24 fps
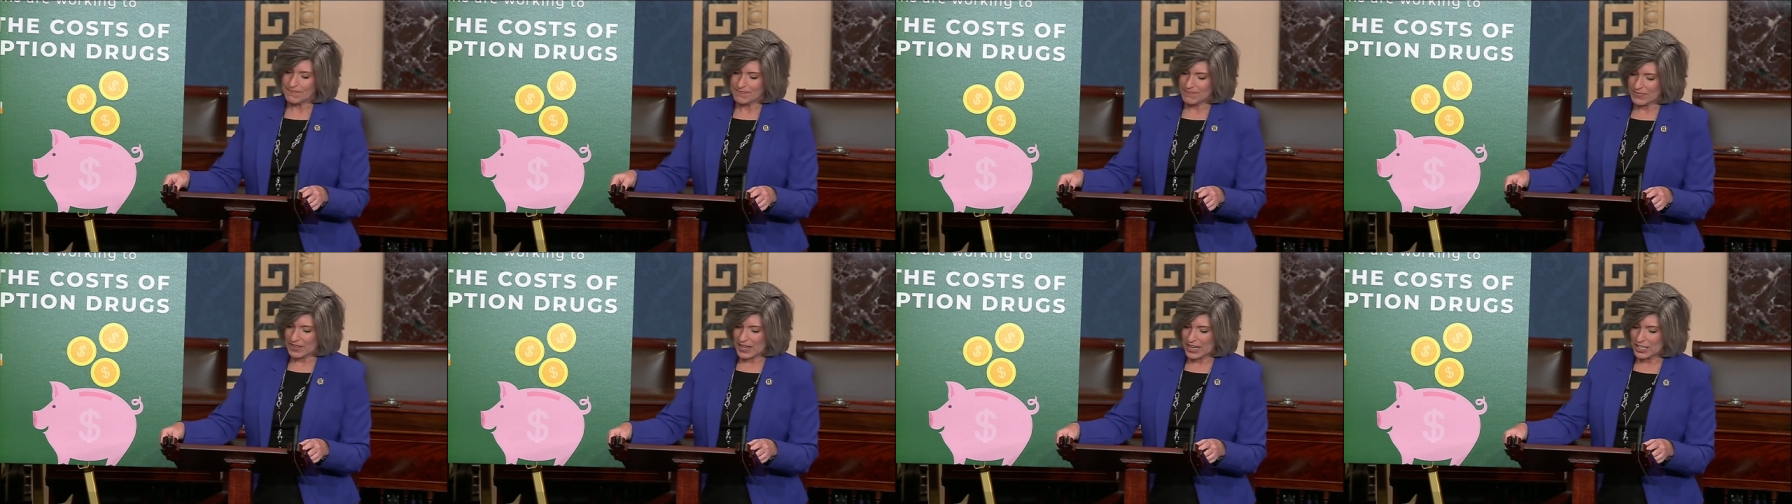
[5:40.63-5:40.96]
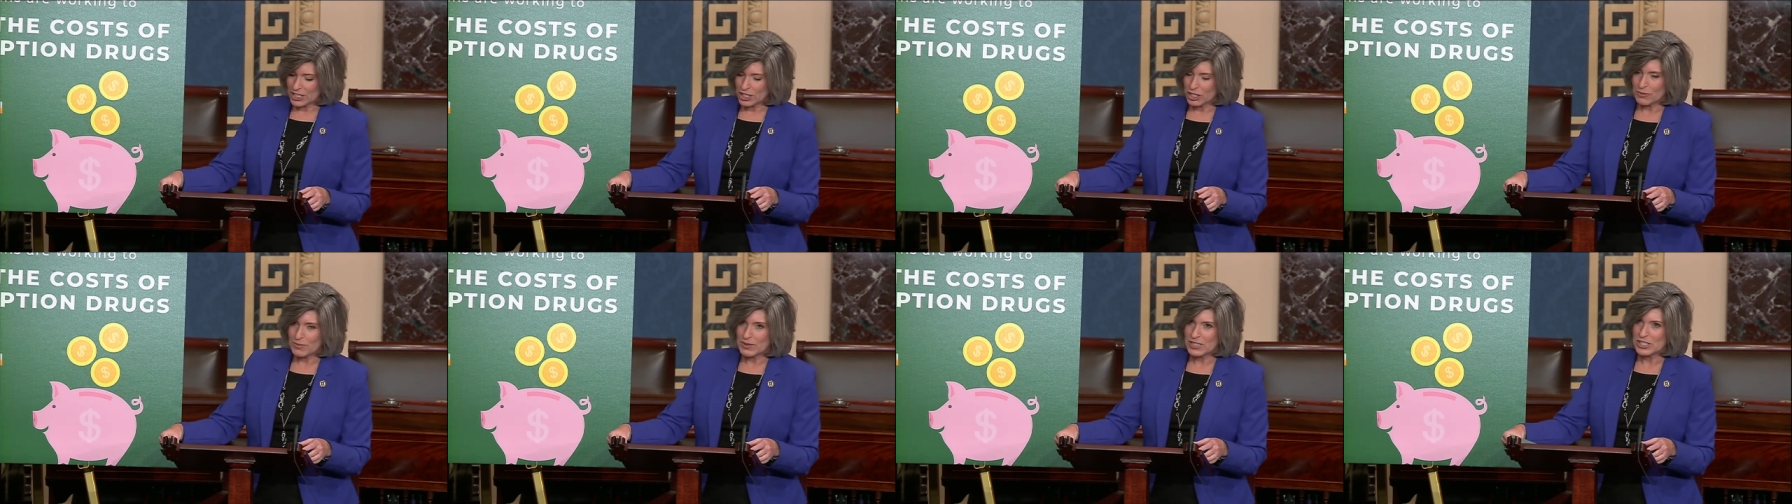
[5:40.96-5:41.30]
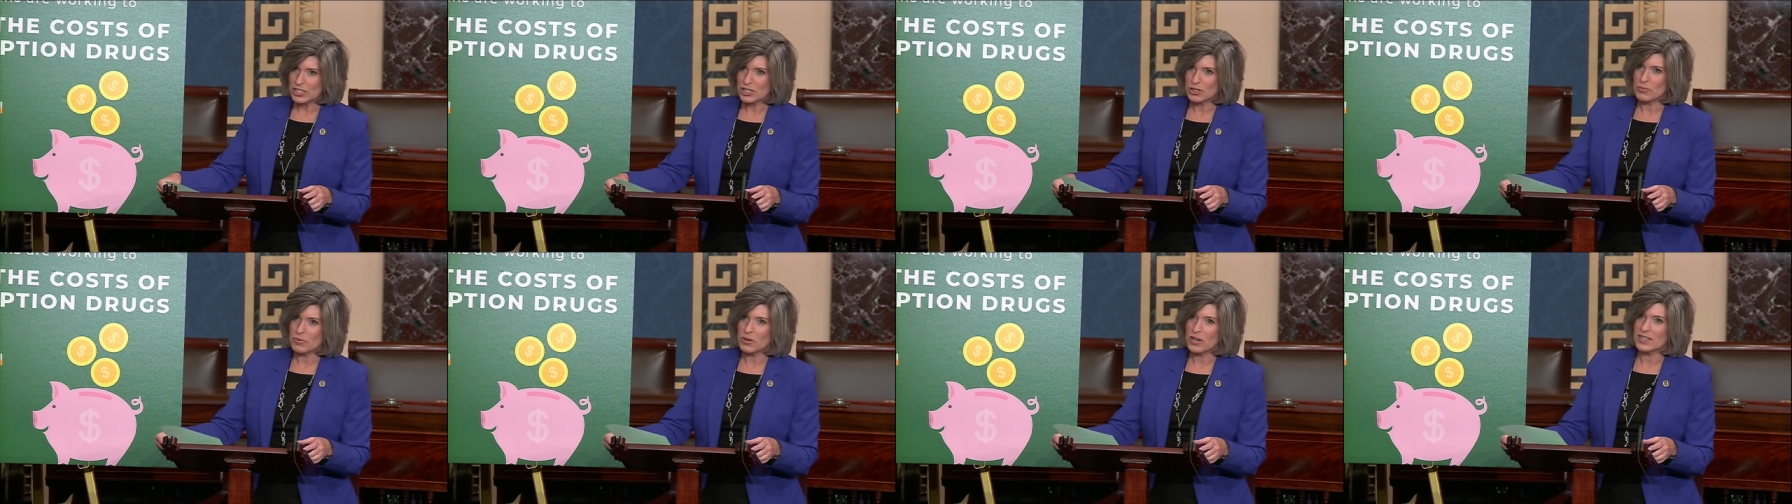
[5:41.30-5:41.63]
Thank you,
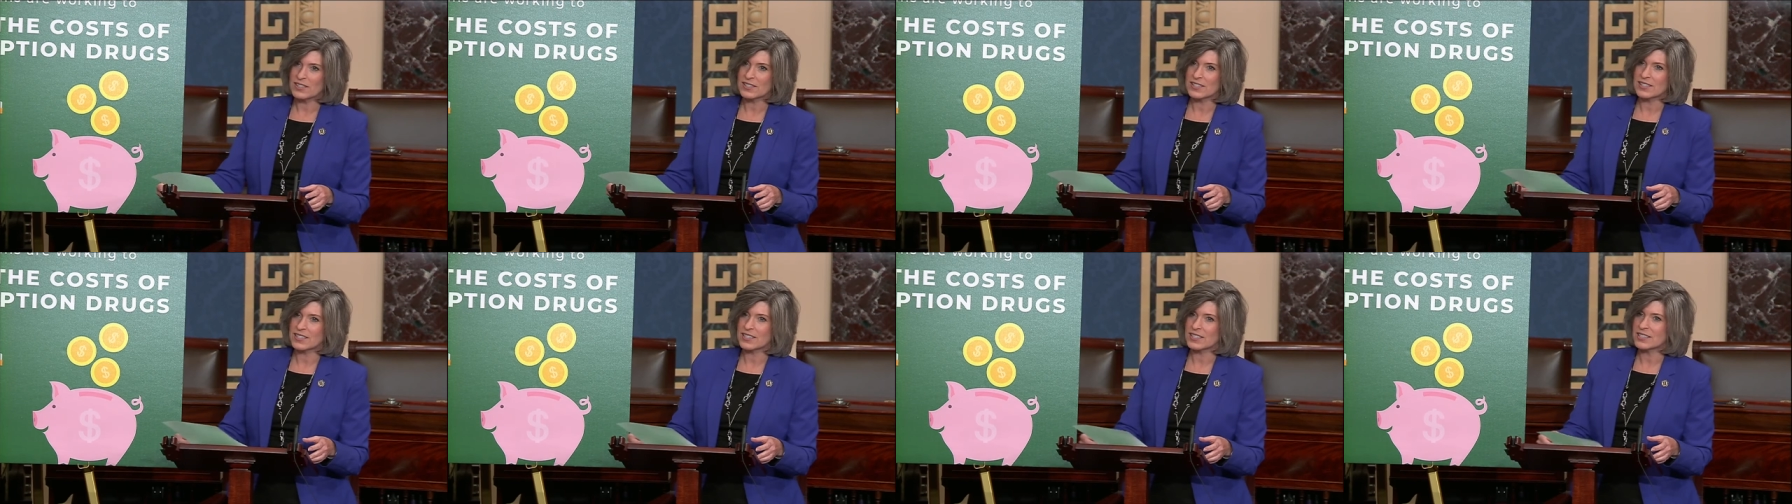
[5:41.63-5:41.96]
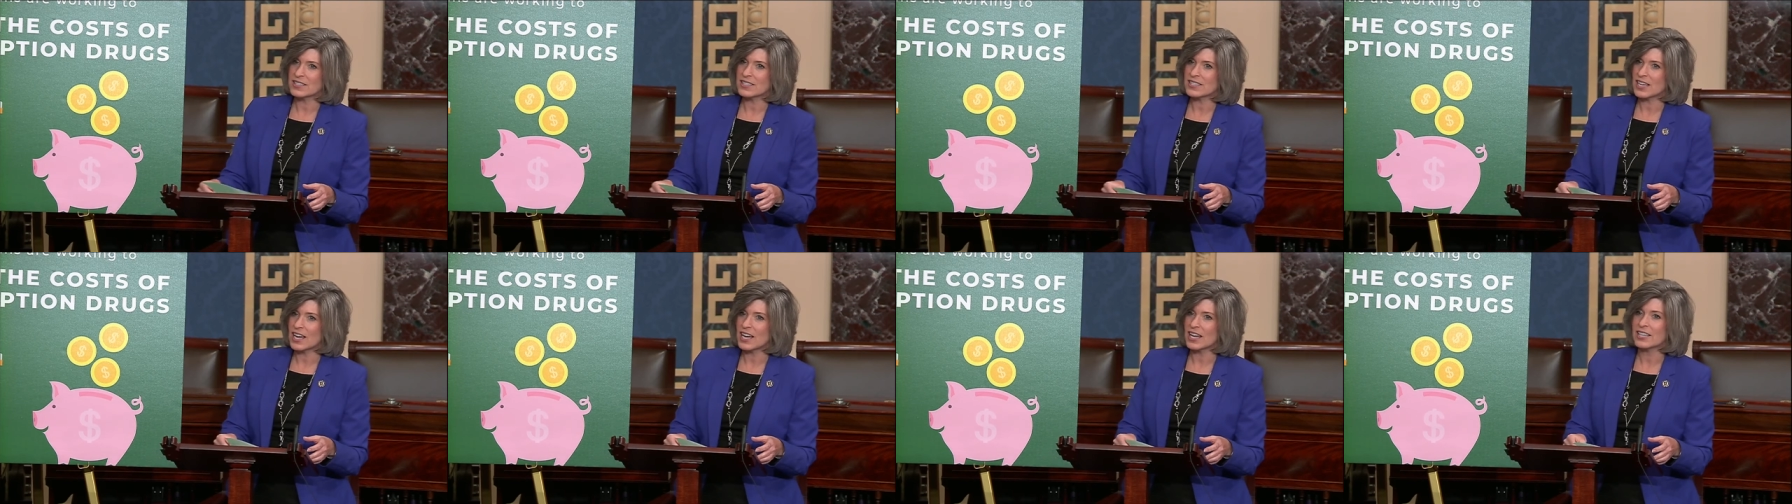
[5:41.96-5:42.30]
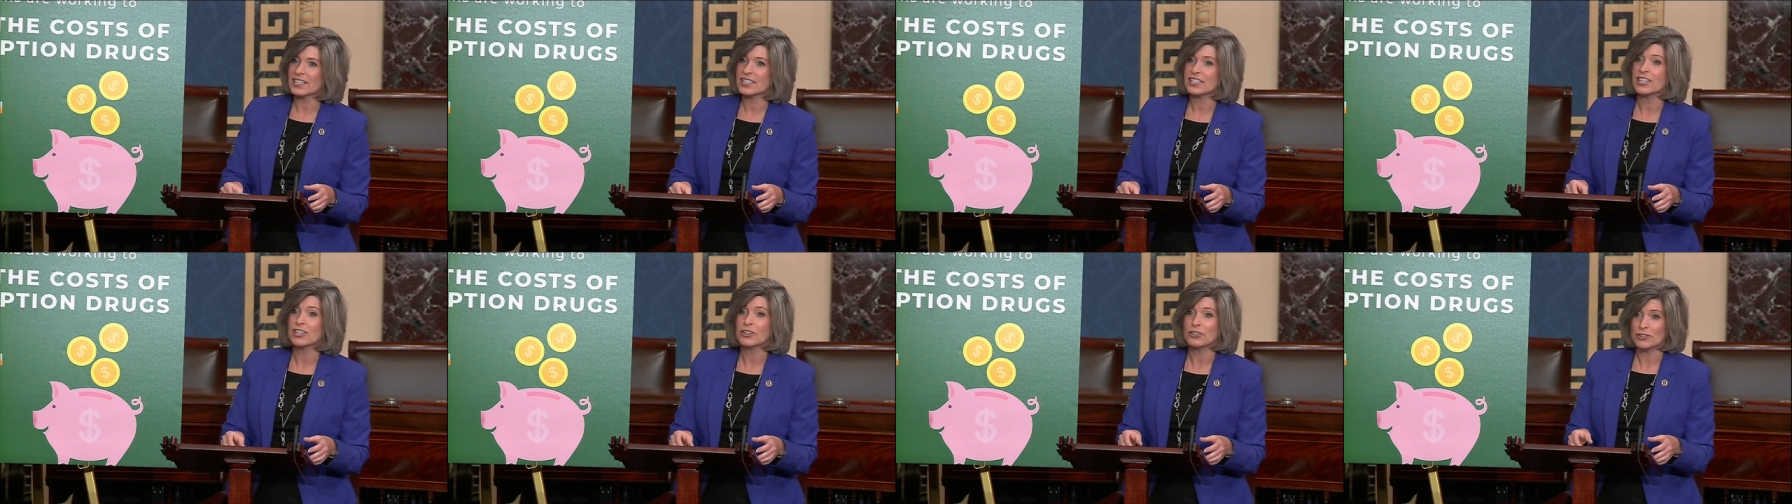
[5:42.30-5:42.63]
Mr. President. I
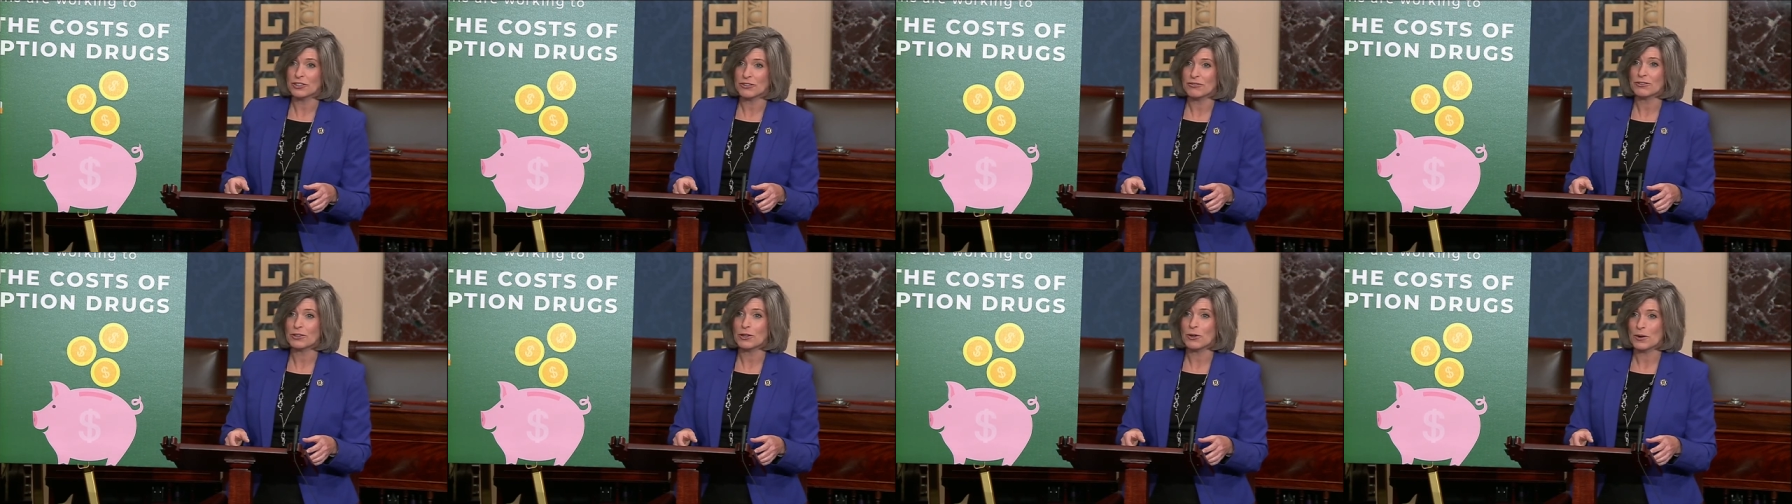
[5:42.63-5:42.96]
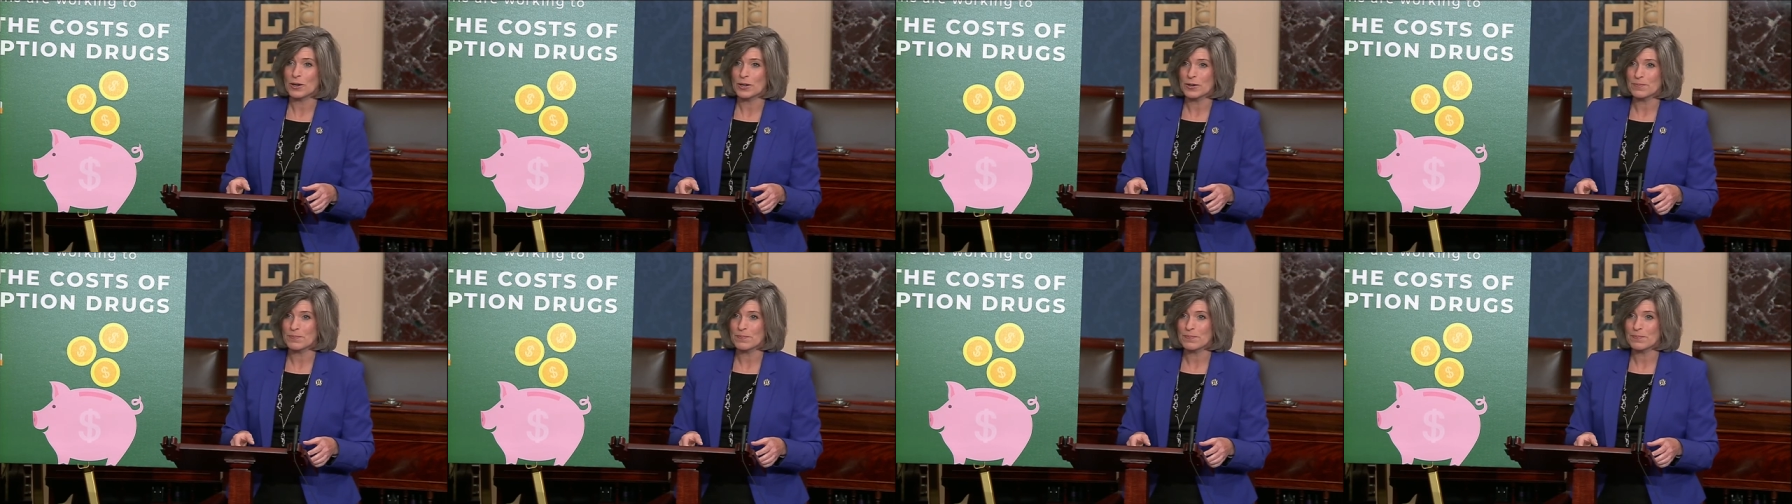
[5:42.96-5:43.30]
yield the floor.